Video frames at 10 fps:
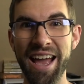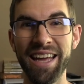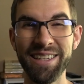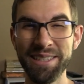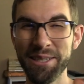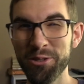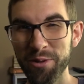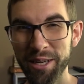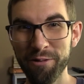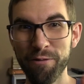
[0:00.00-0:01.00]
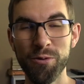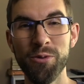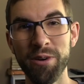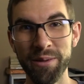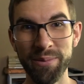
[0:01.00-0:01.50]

and it's that strength 4 in